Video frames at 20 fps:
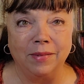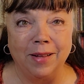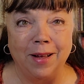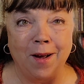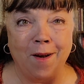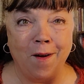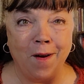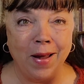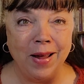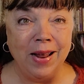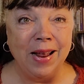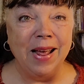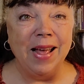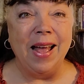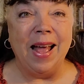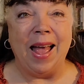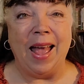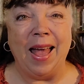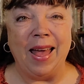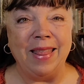All right?
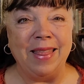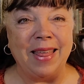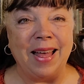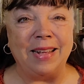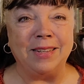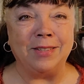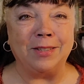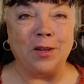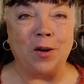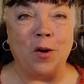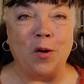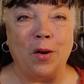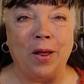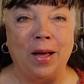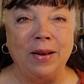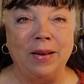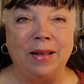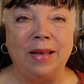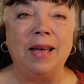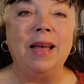And that's the whole
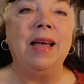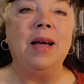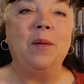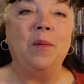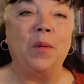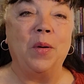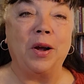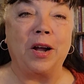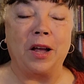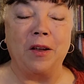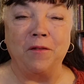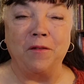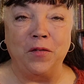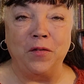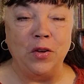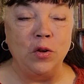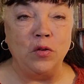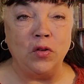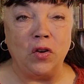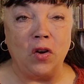idea. We'll
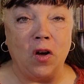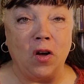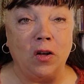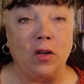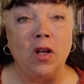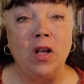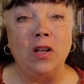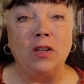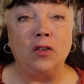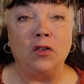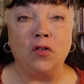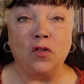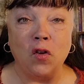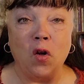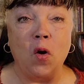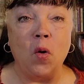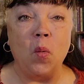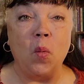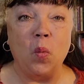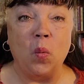confuse it all
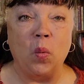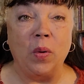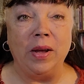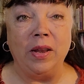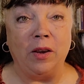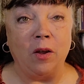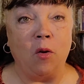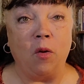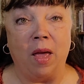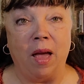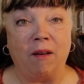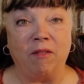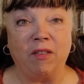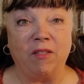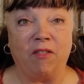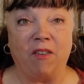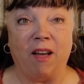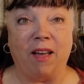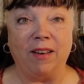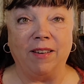so we don't have
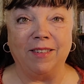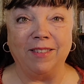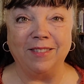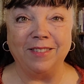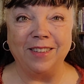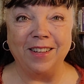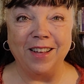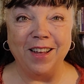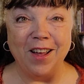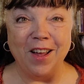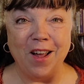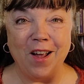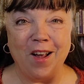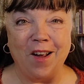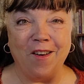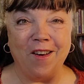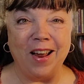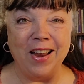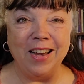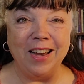to fight.
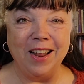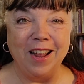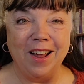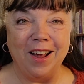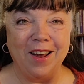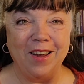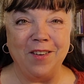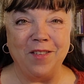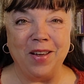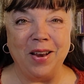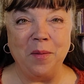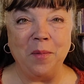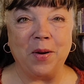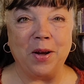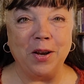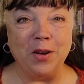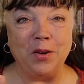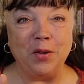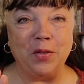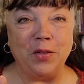All right? Are you ready? We're
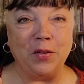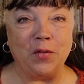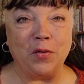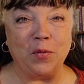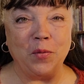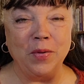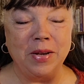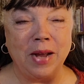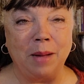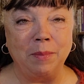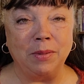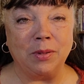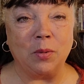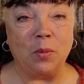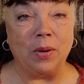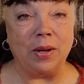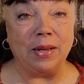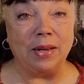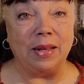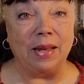going to do this three times
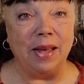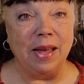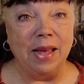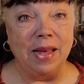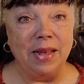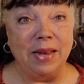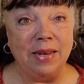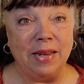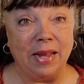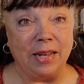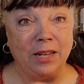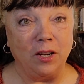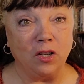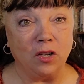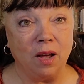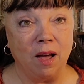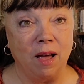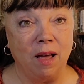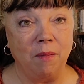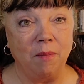quickly. Take your
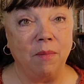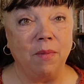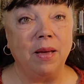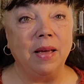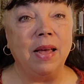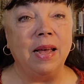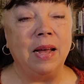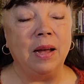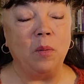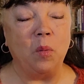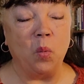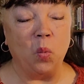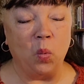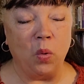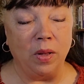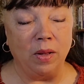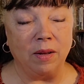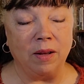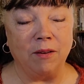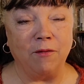time. It
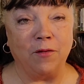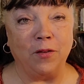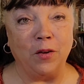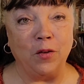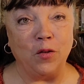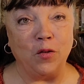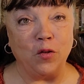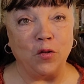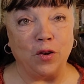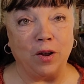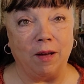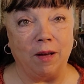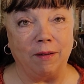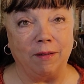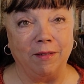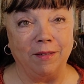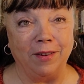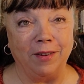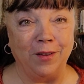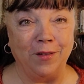will confuse your
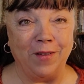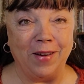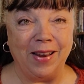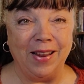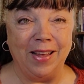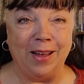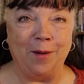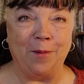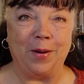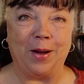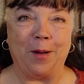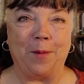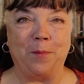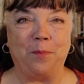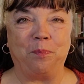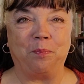tongue. You ready? Here we go.